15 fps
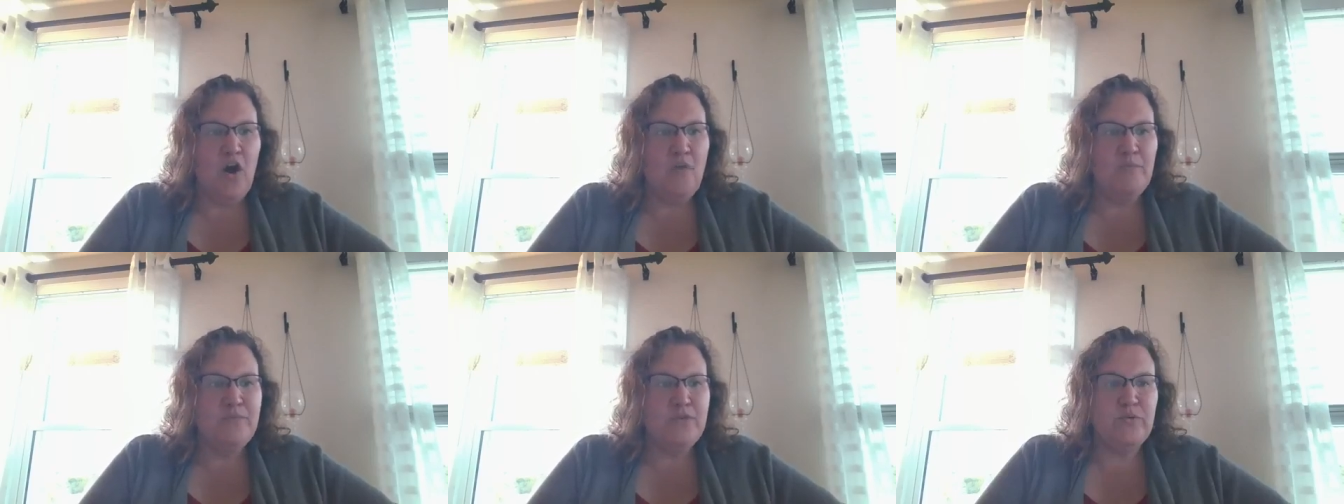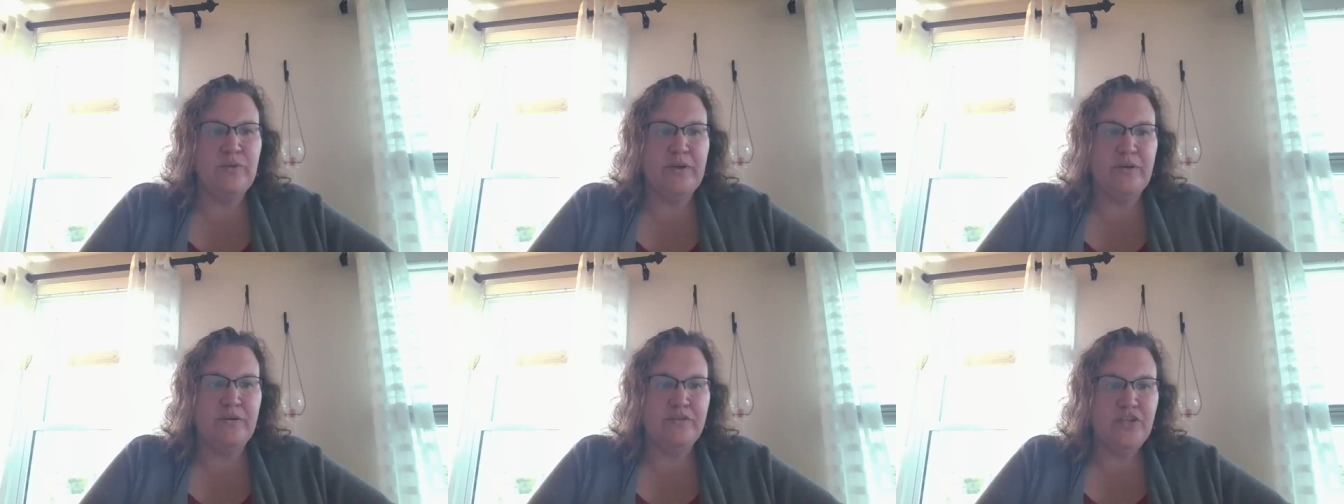
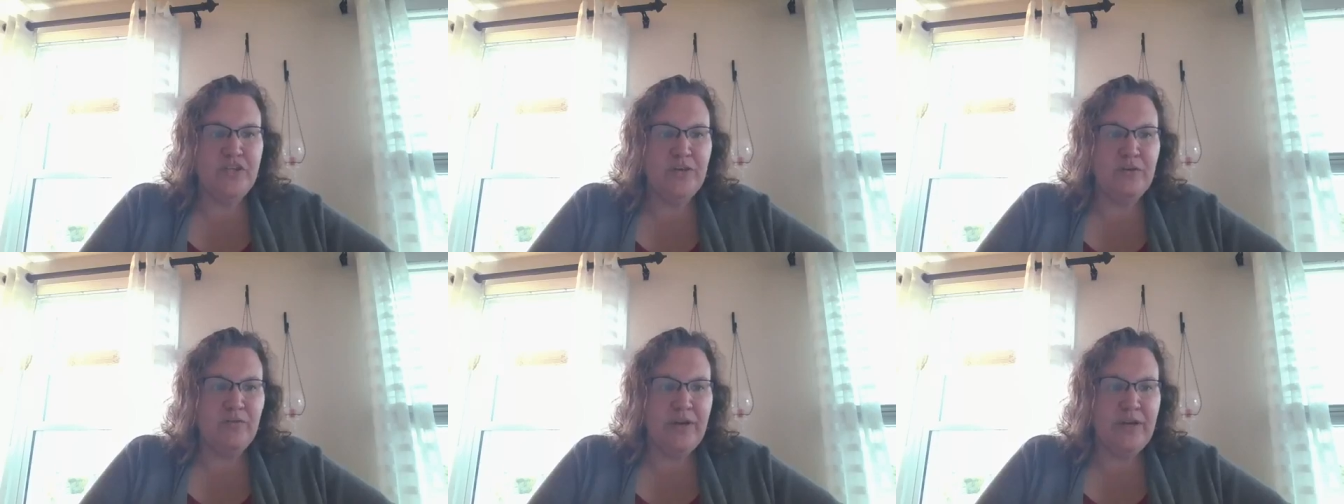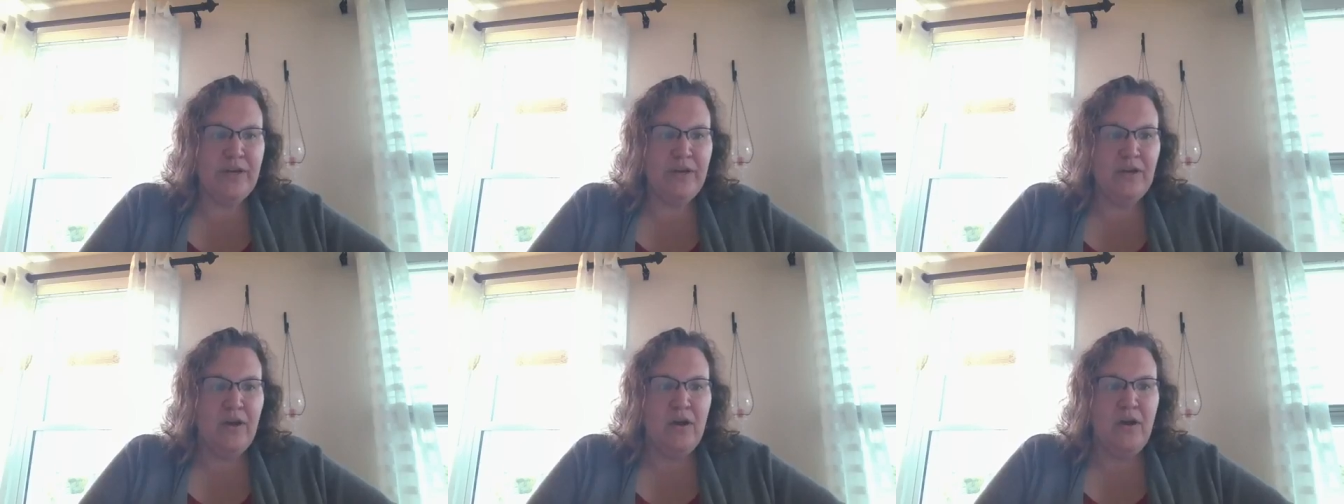homeschooling your
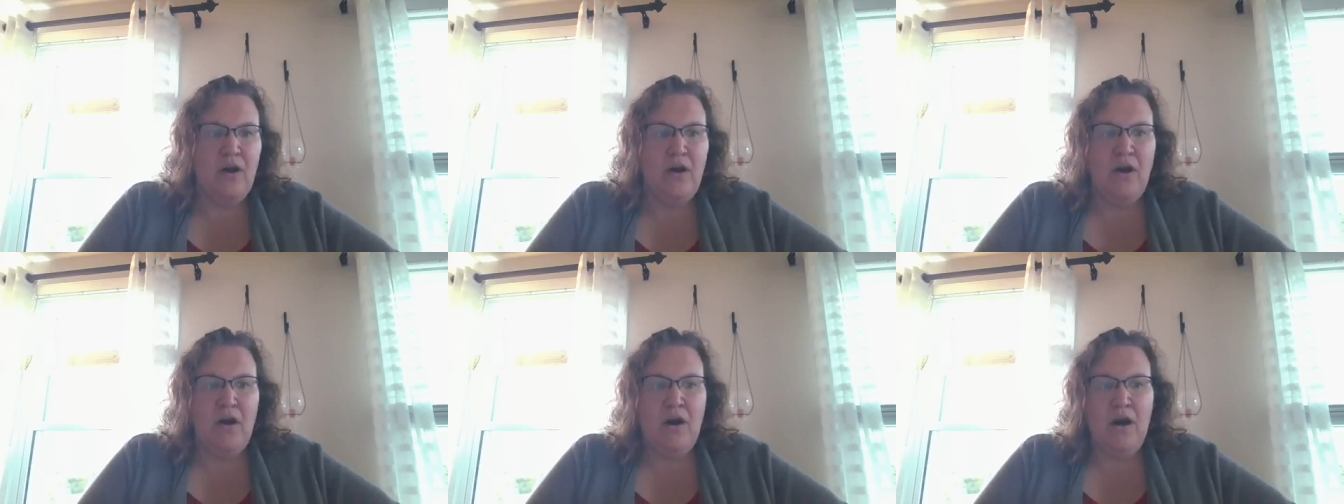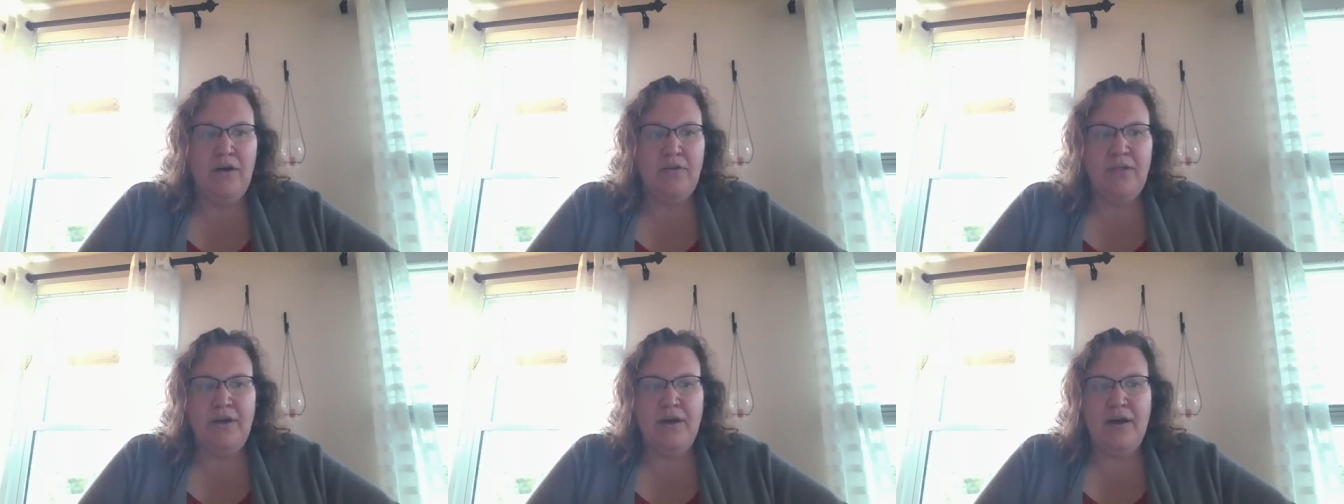children
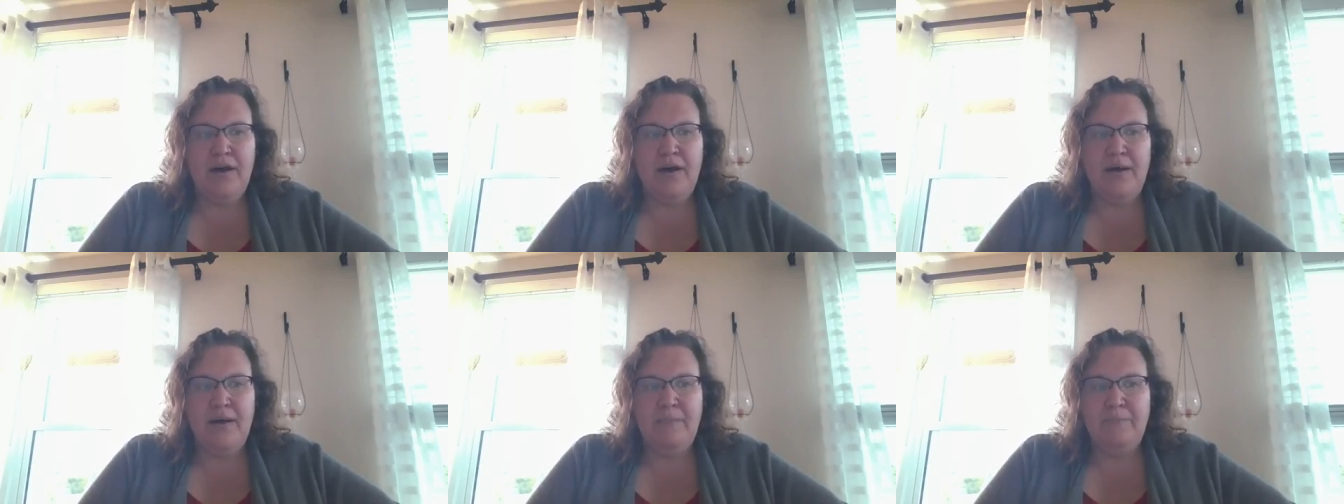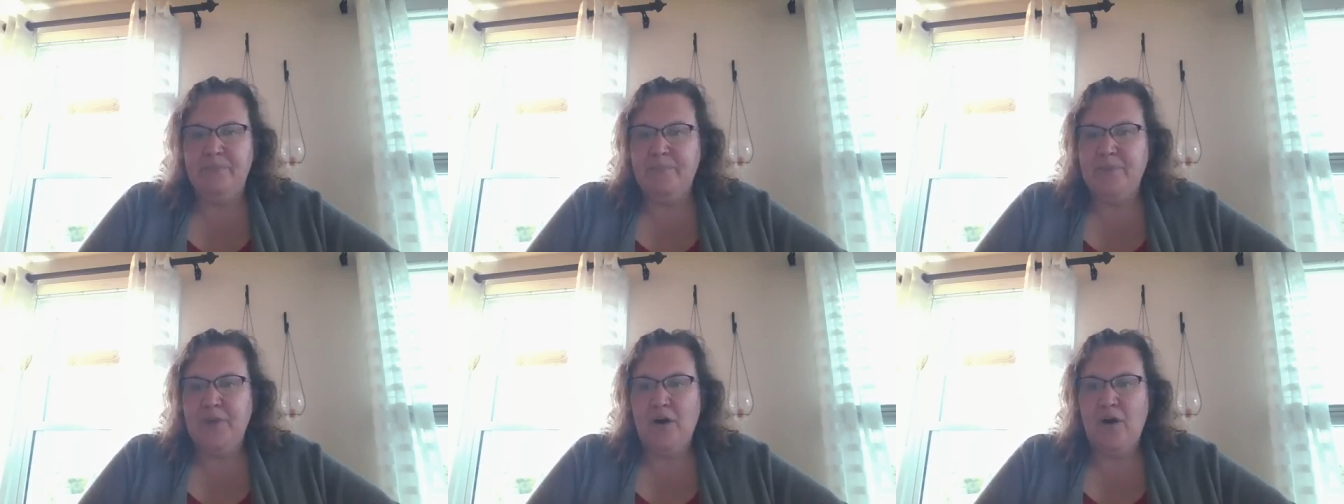all the
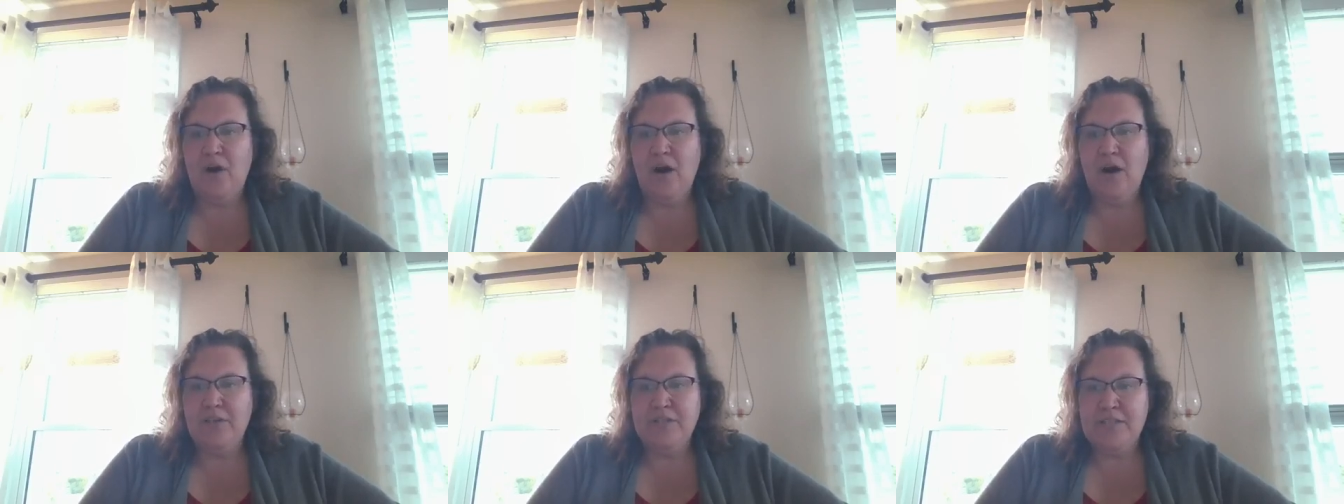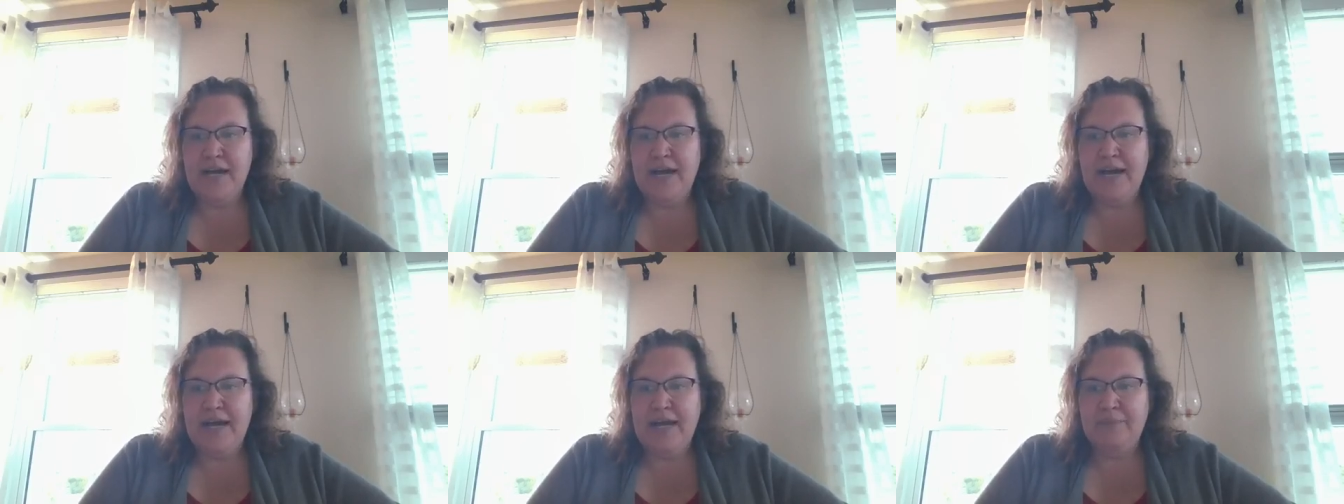um, all the
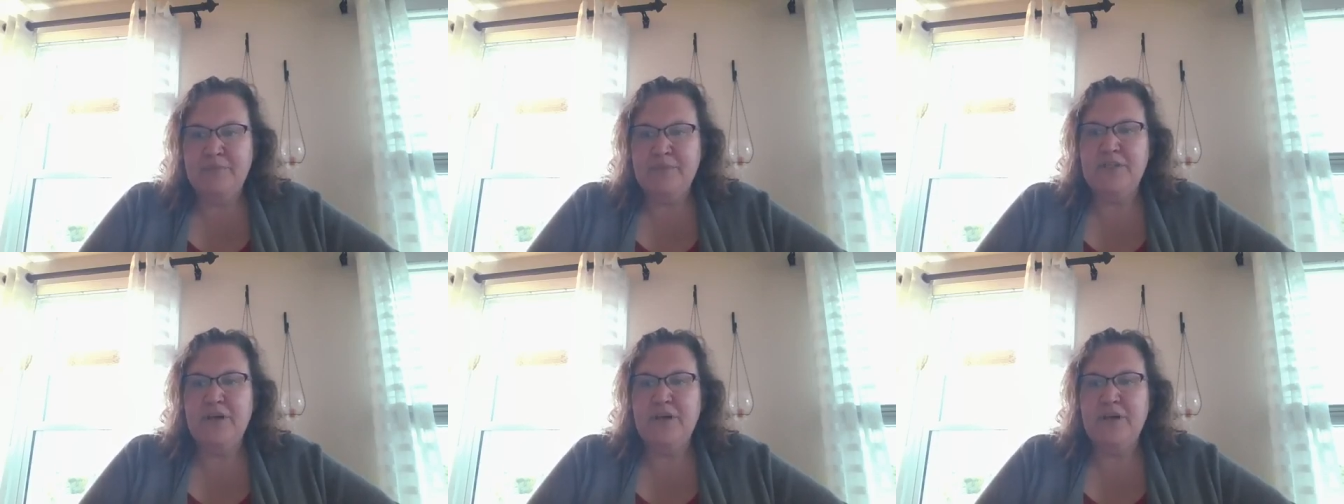time.